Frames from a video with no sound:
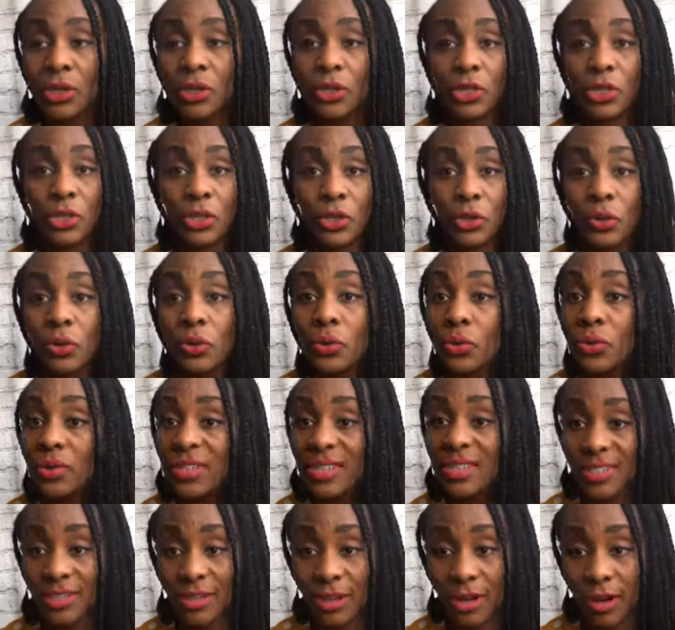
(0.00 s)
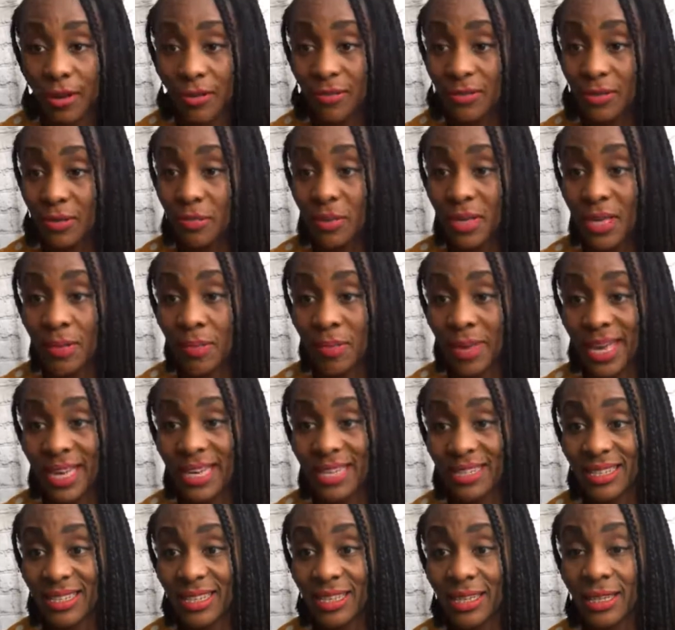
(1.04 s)
You deserve to be
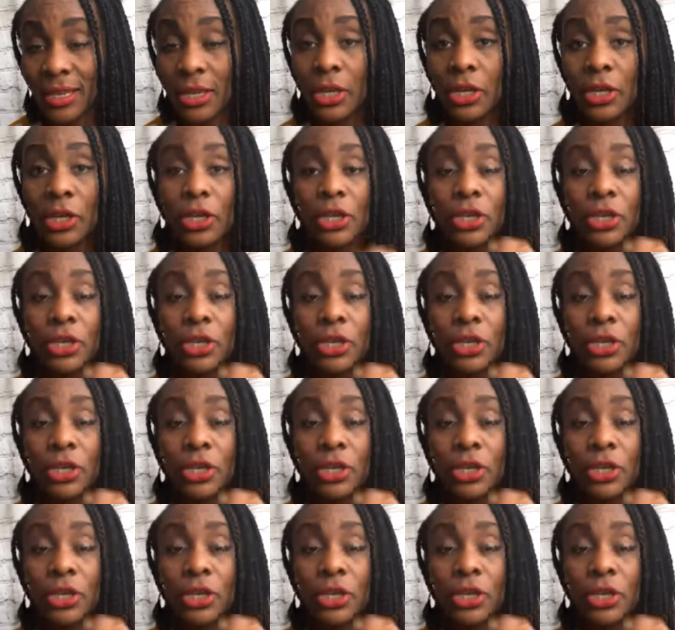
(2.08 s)
amazing.